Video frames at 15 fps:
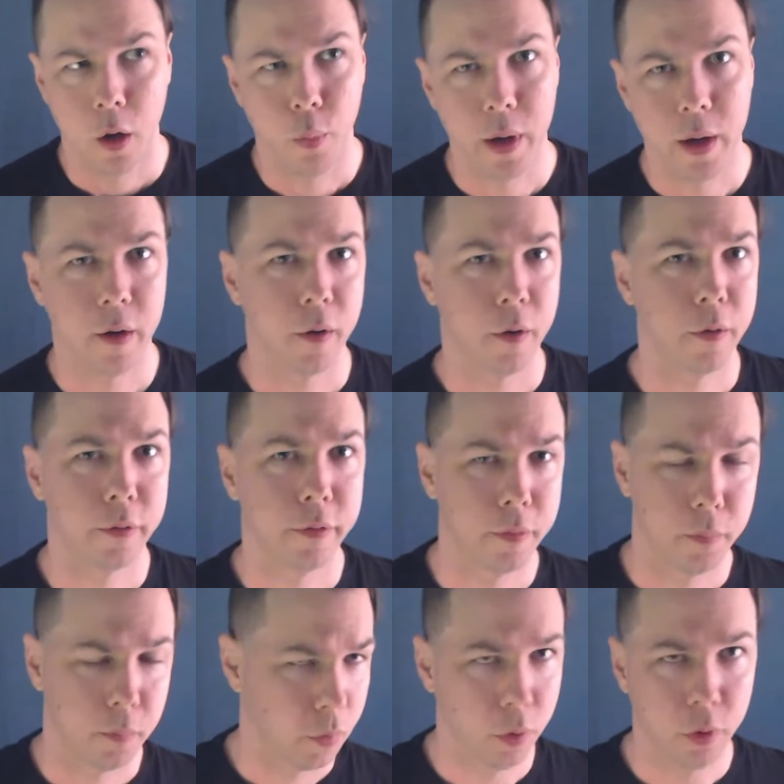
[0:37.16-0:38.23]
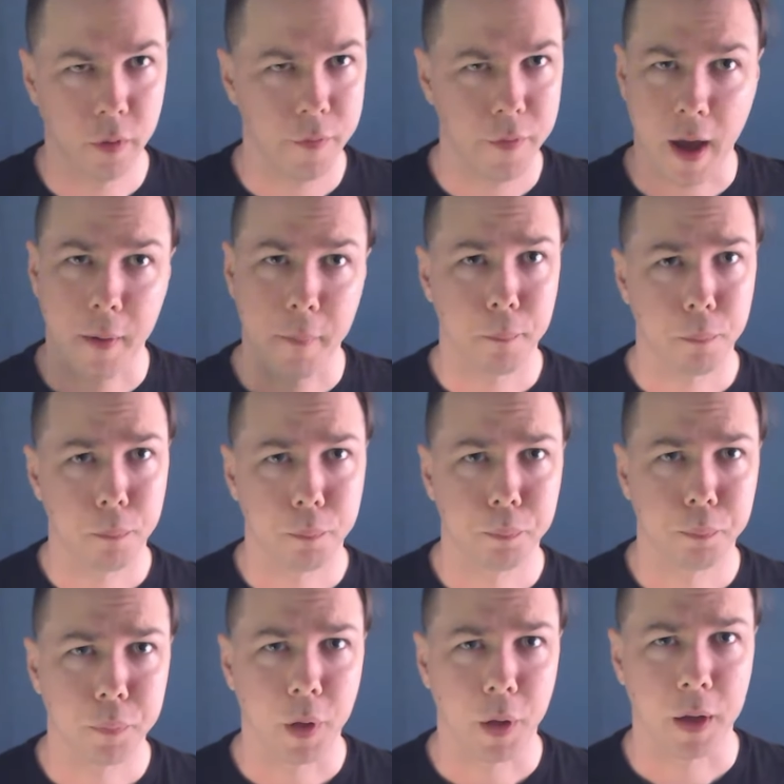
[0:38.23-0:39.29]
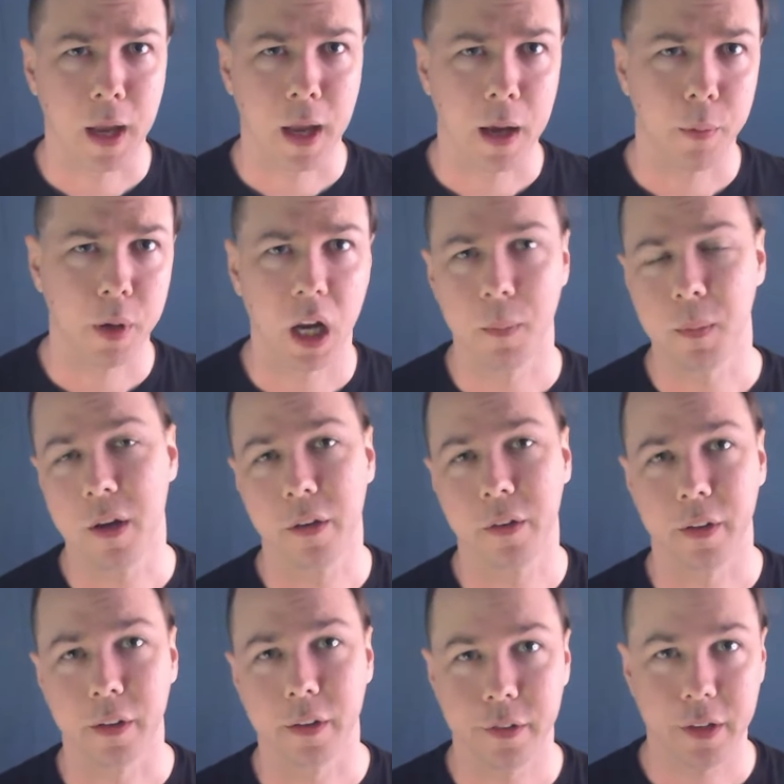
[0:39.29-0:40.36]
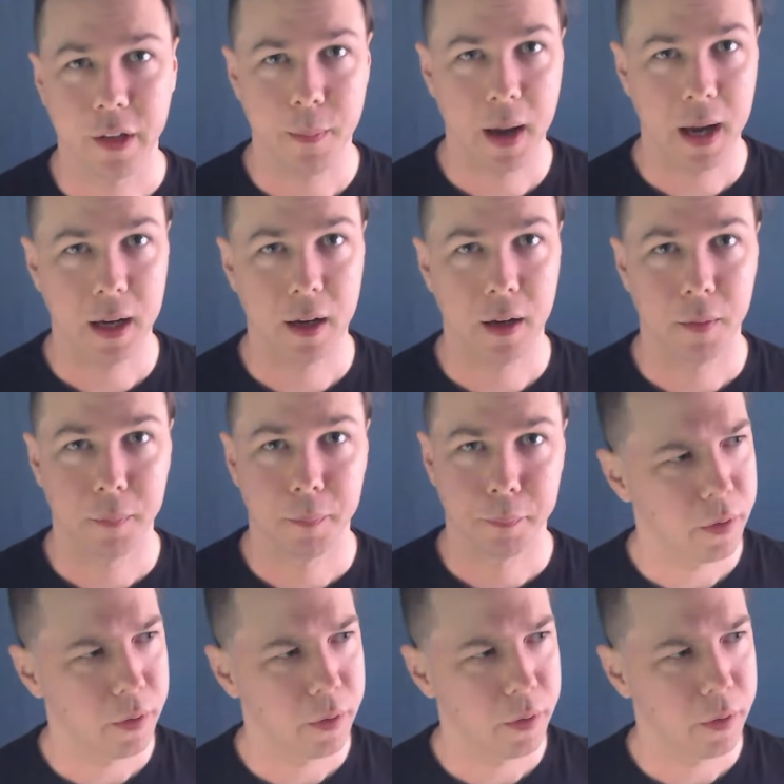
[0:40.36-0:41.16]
Windows, all of that. Okay, we're going to be using CMake,